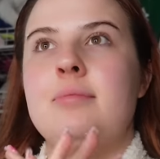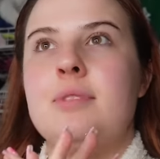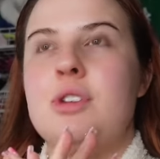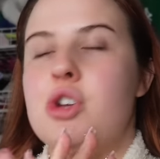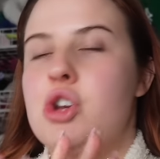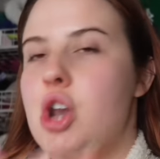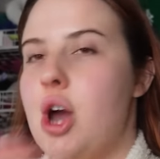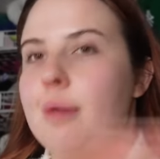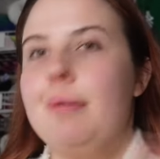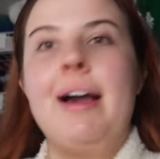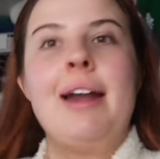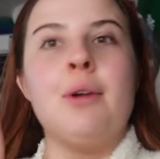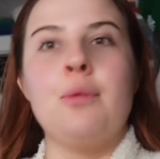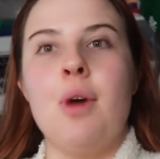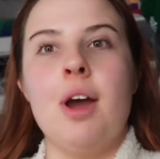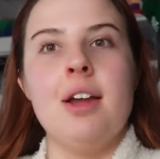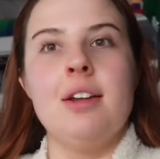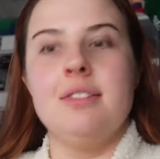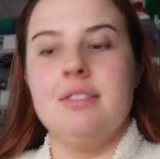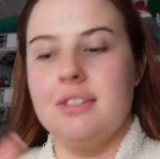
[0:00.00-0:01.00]
No matter
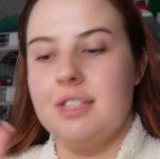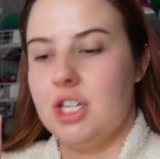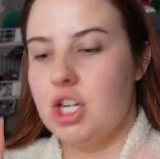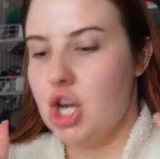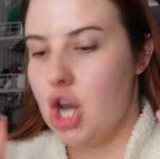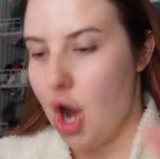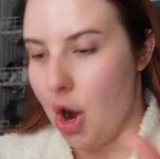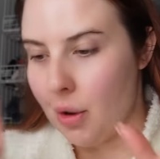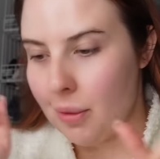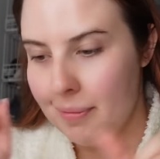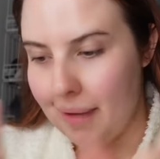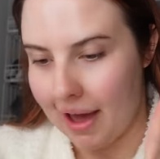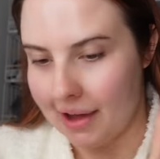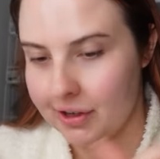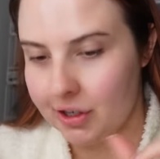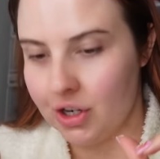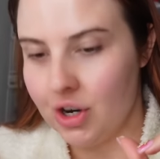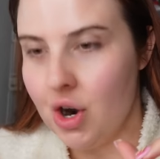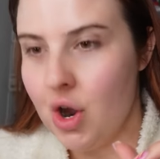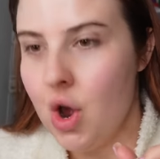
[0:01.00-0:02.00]
what. No
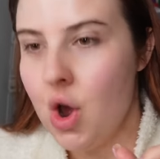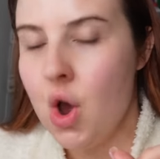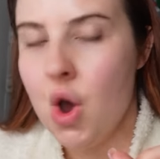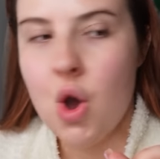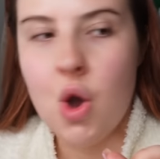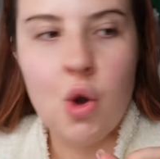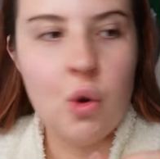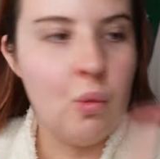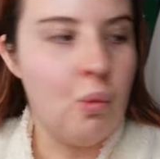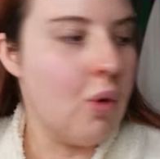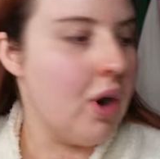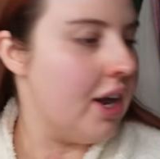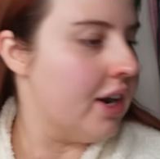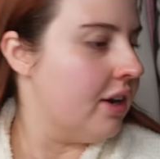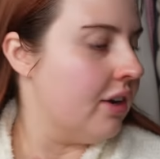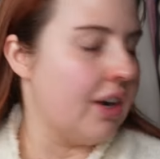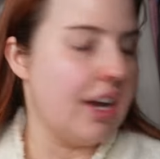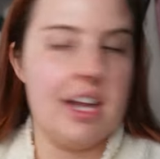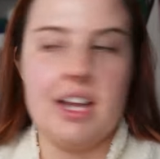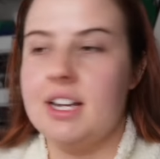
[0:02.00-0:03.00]
matter what.
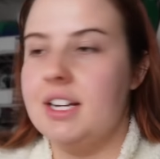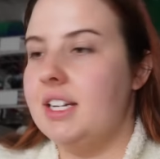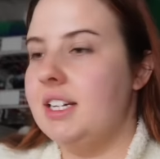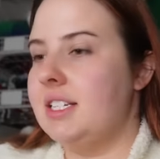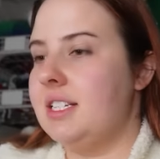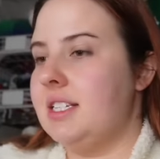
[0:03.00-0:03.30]
Okay? I need to